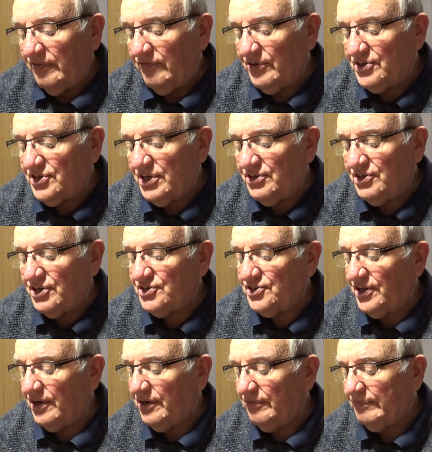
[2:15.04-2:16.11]
Fits in just
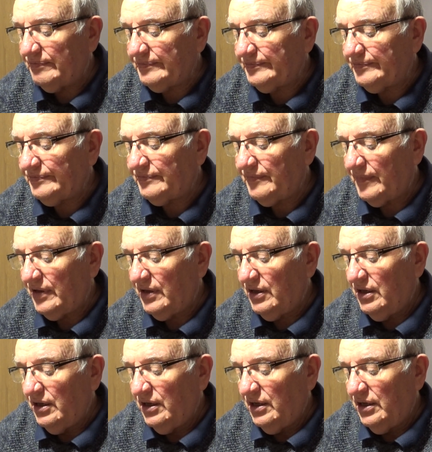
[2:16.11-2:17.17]
there.
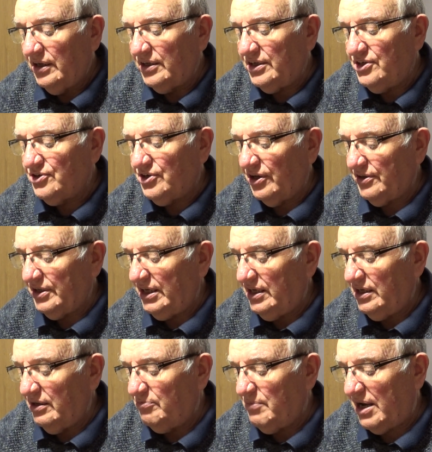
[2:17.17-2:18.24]
And he's got
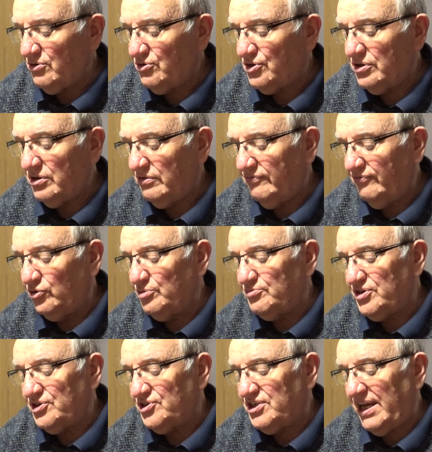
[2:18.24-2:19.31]
the uh, mouse,
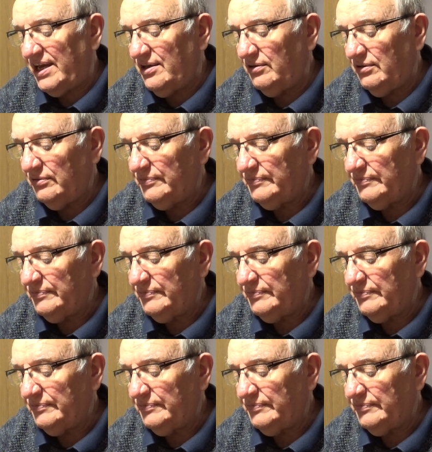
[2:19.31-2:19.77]
forms his tail.